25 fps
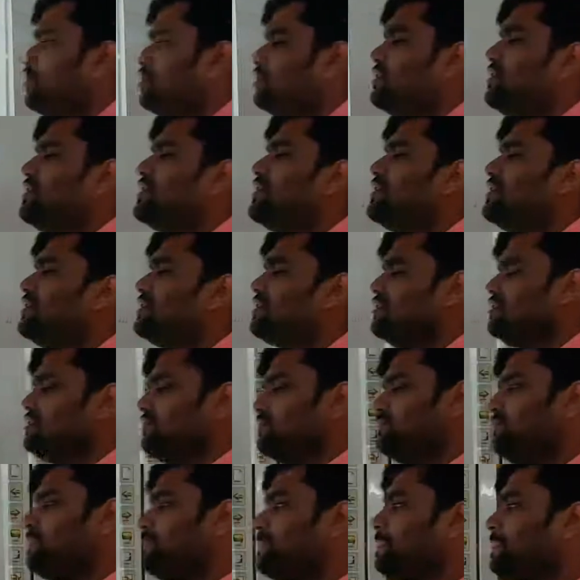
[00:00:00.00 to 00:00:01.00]
could.
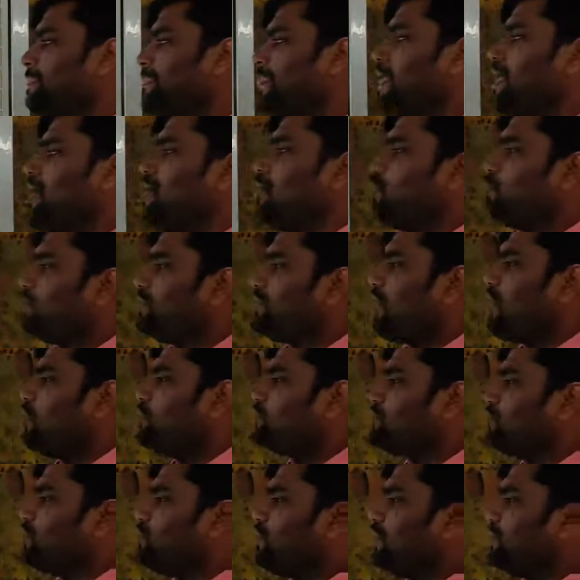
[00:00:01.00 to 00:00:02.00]

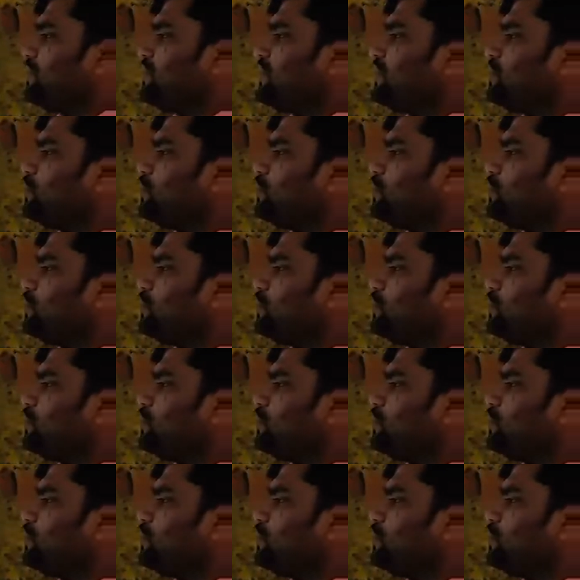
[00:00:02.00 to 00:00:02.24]
Without a word,